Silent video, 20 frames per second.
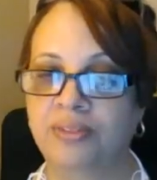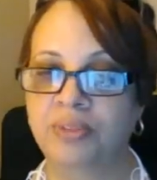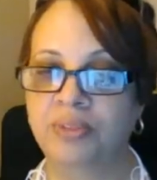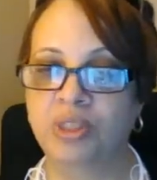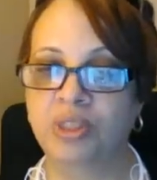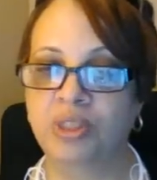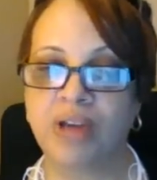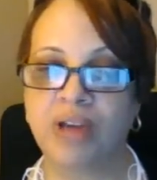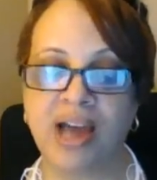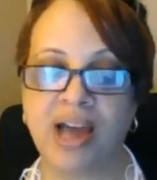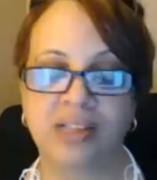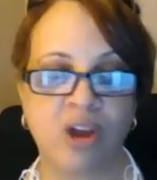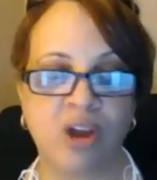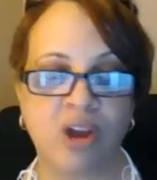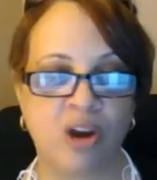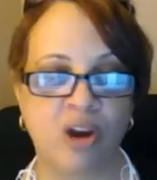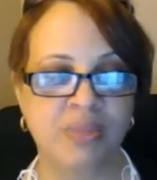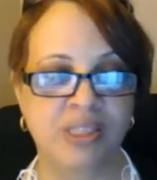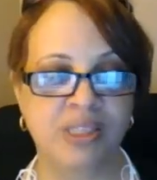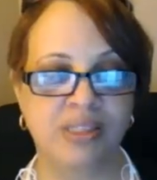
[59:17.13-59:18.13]
You guys
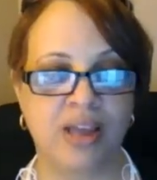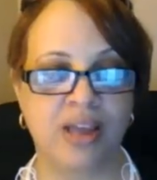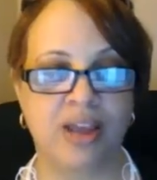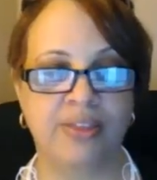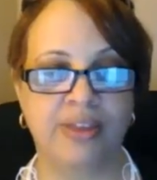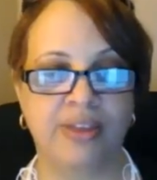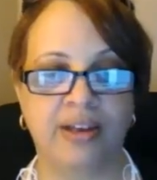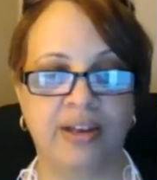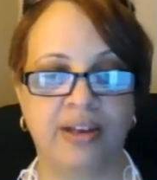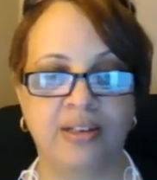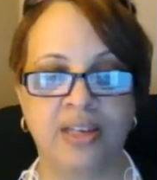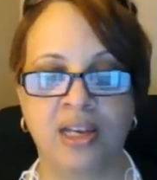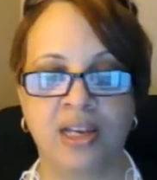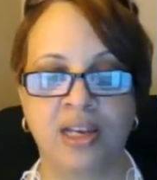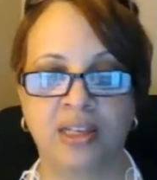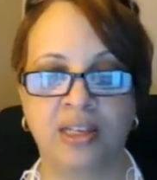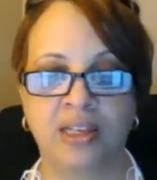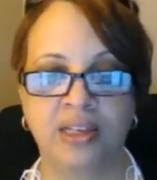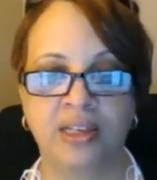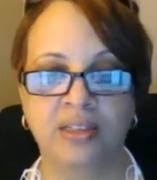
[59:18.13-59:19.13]
heard me say that
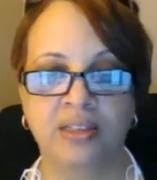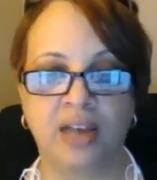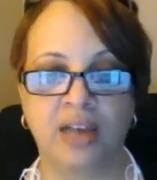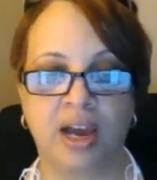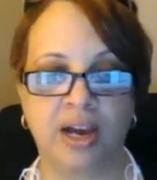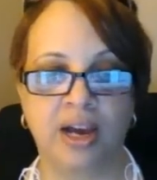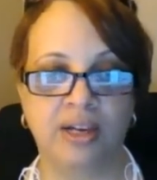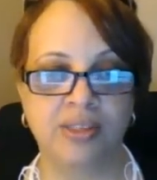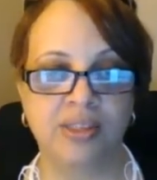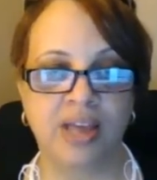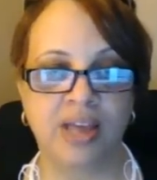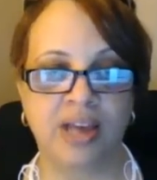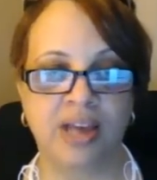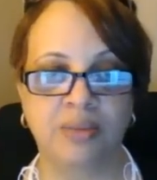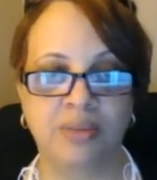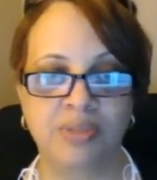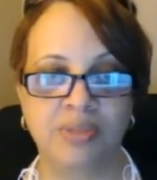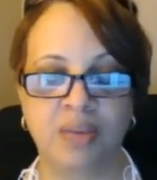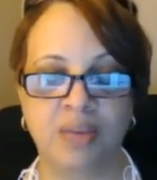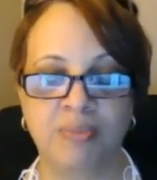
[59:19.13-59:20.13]
Keely signed
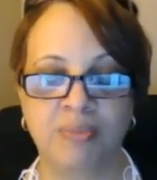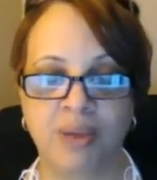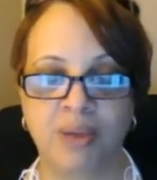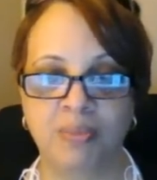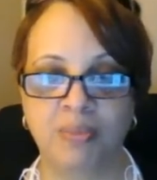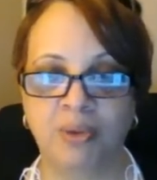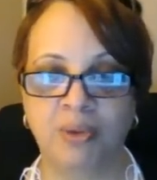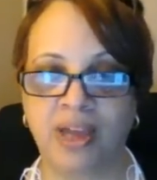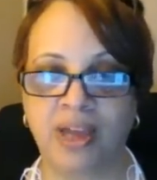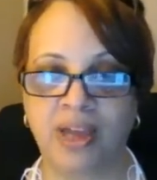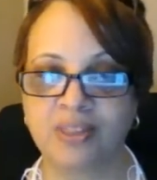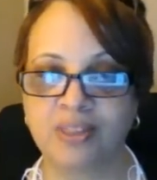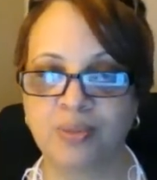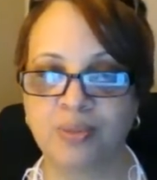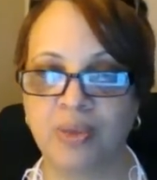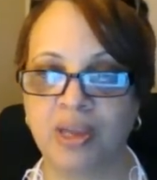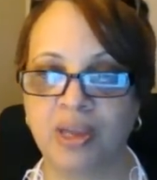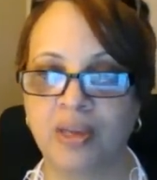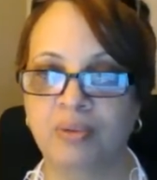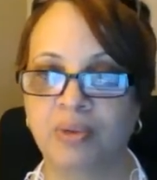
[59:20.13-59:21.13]
up 10 people last
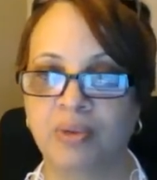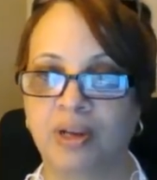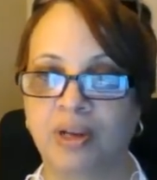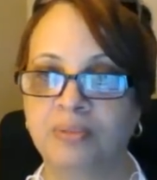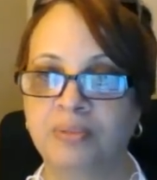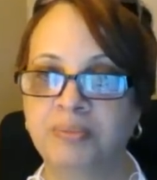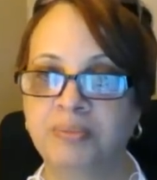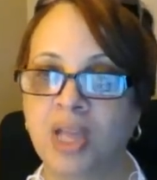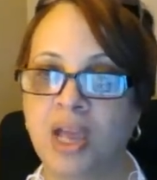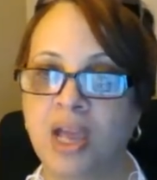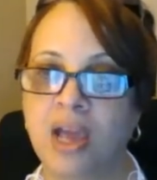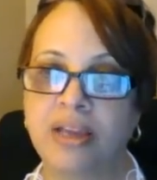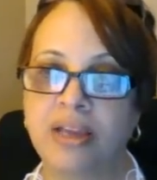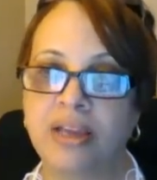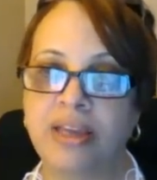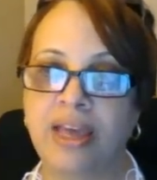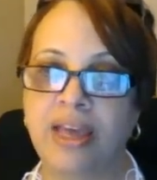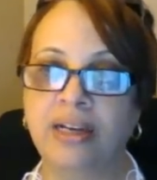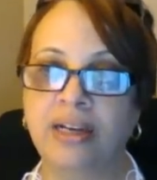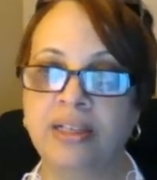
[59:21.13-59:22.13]
week. Well,
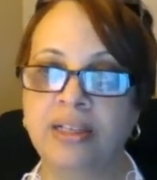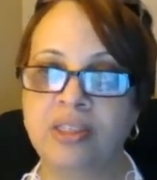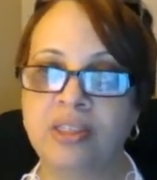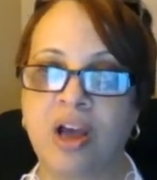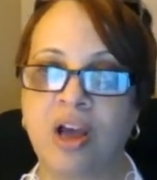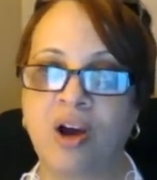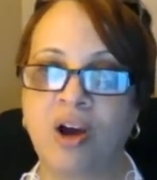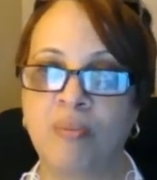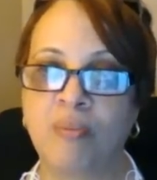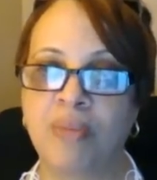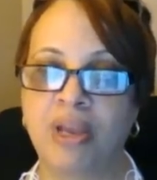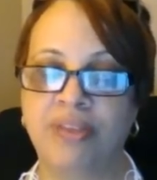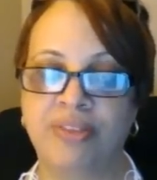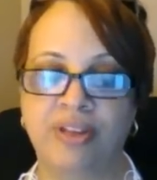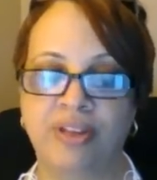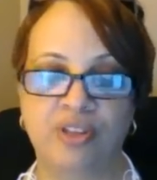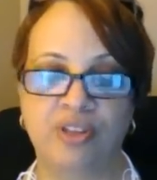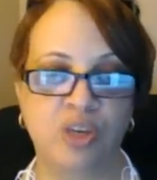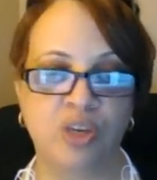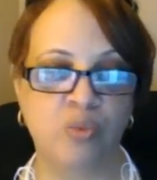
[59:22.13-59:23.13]
Keely told me
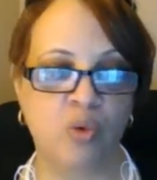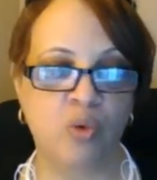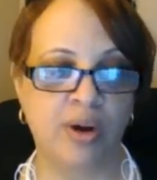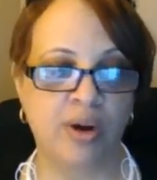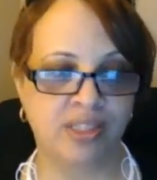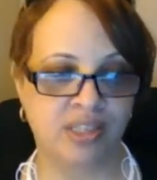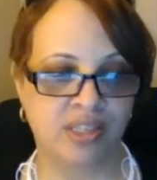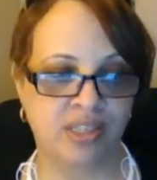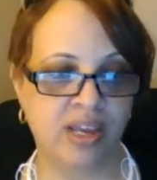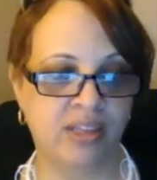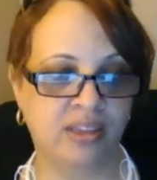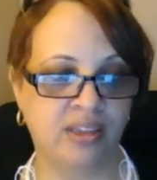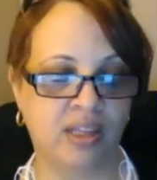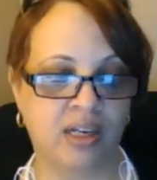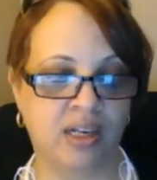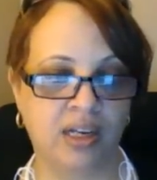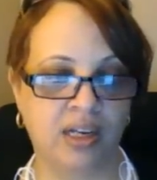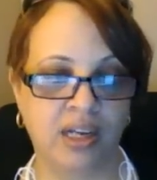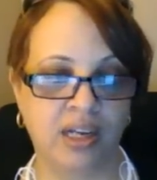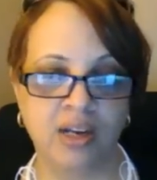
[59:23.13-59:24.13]
that she wanted to hit
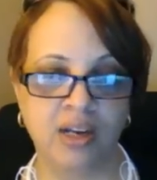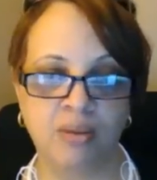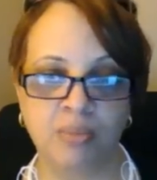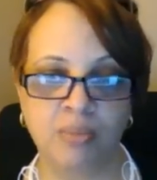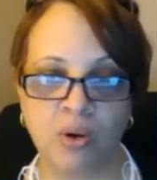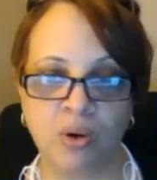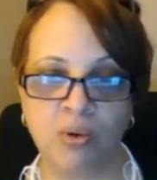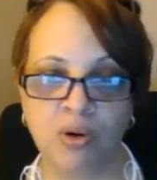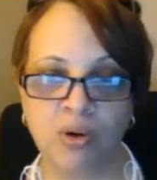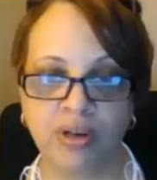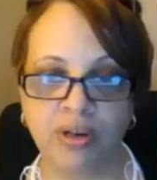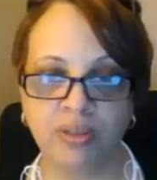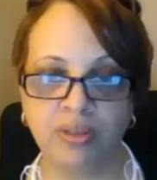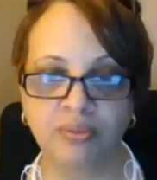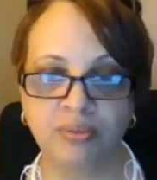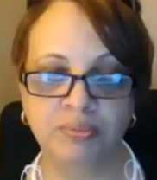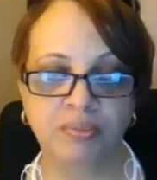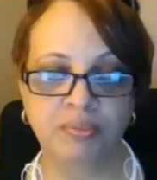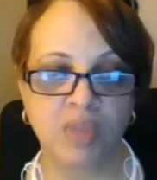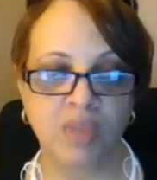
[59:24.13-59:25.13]
the leaderboard.
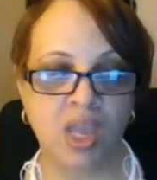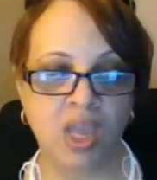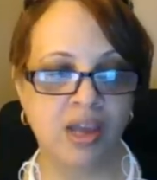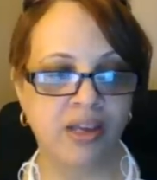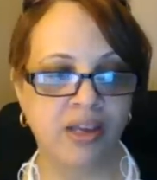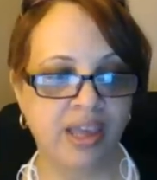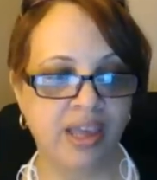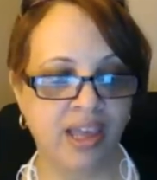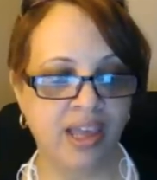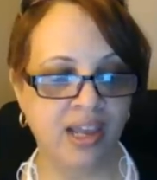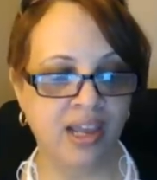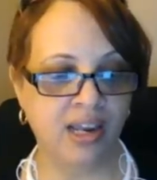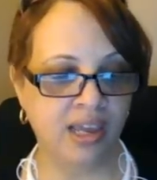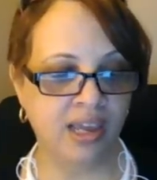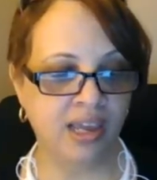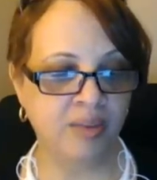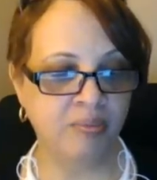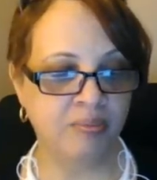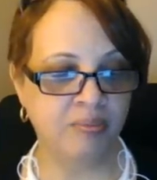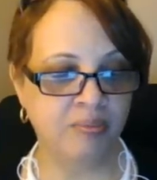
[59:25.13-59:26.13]

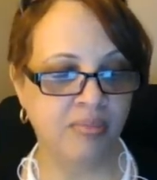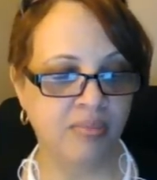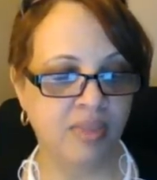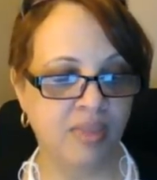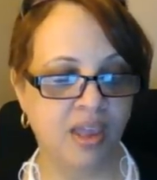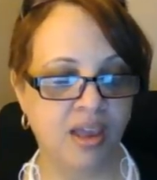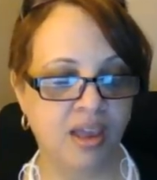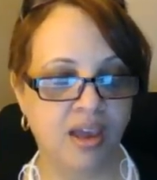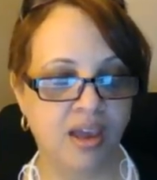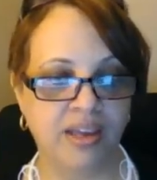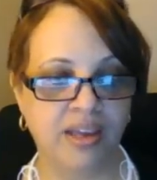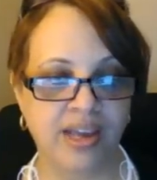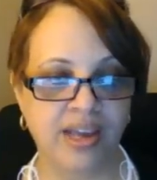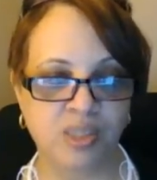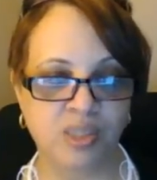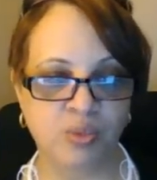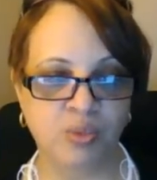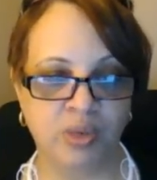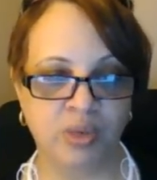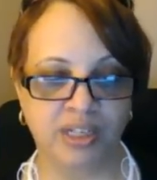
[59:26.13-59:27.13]
Keely,
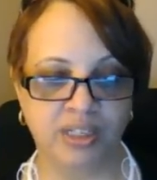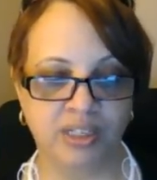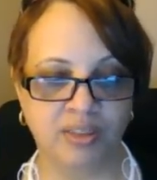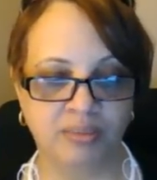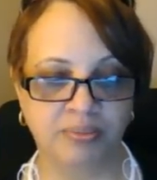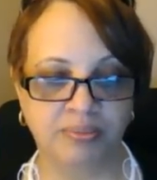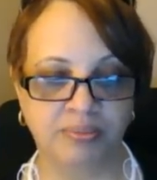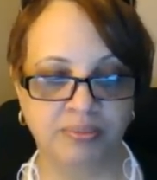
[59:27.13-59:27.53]
guess what?